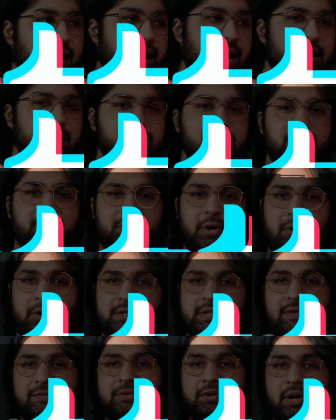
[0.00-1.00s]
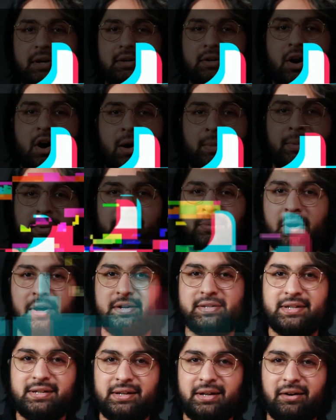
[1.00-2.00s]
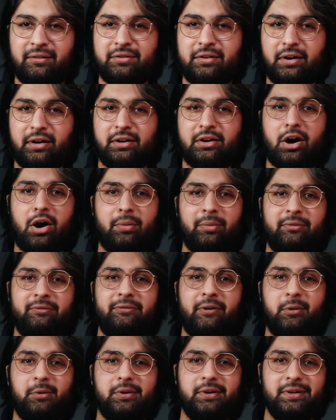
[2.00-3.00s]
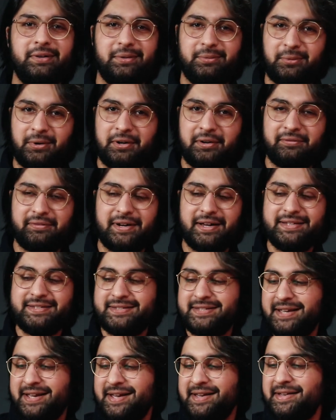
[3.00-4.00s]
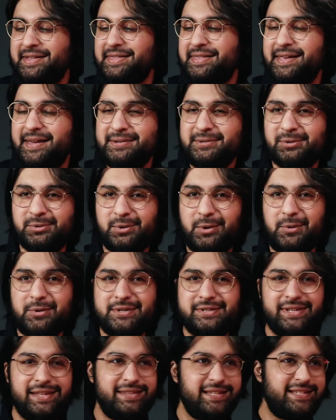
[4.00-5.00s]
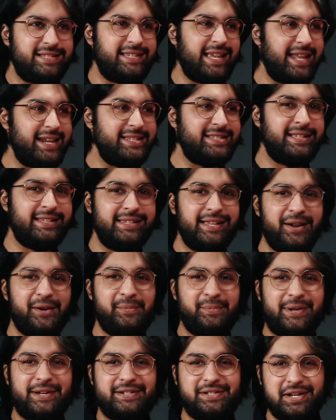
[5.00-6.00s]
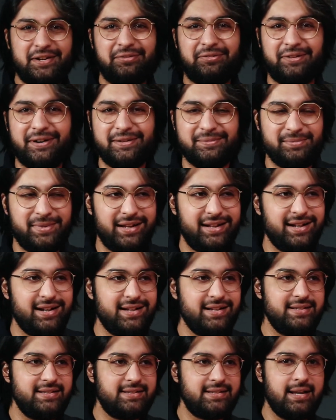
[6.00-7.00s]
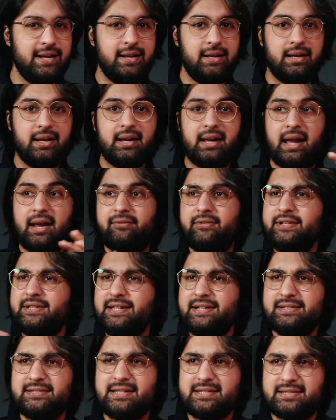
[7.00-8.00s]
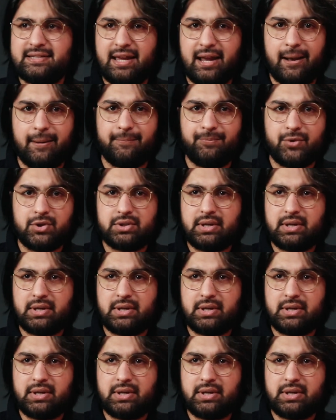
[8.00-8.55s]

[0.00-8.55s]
As you'll notice, if you're a common person here, if you're a common folk, one of us, then you'll notice that the set is a little bit different because everything's the same.